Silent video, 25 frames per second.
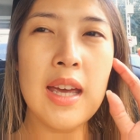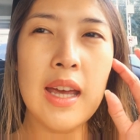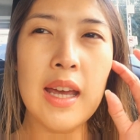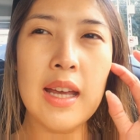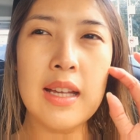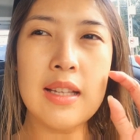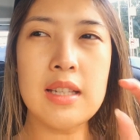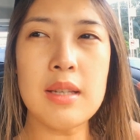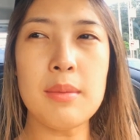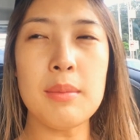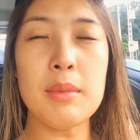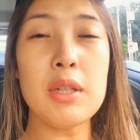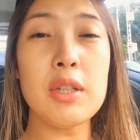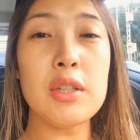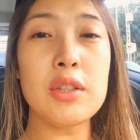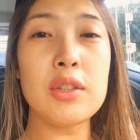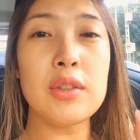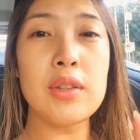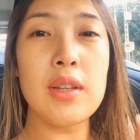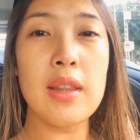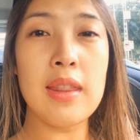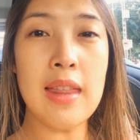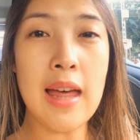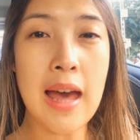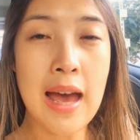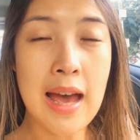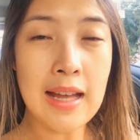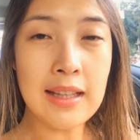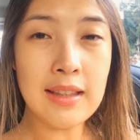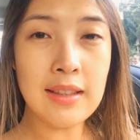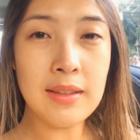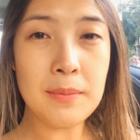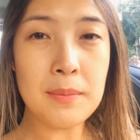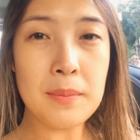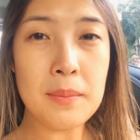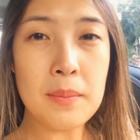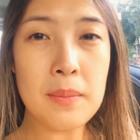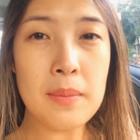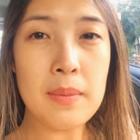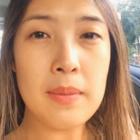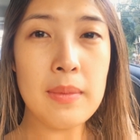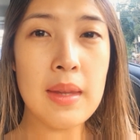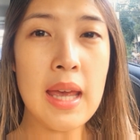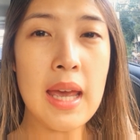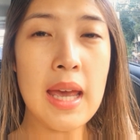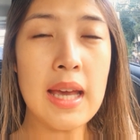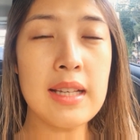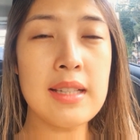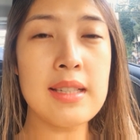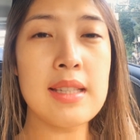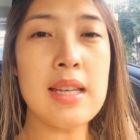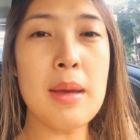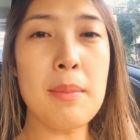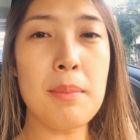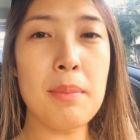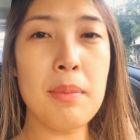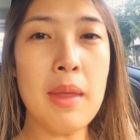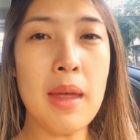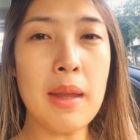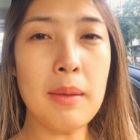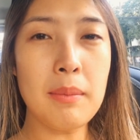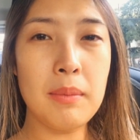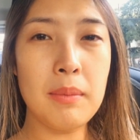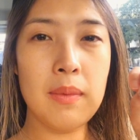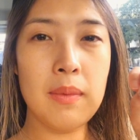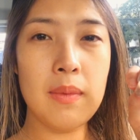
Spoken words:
It's similar to that, except that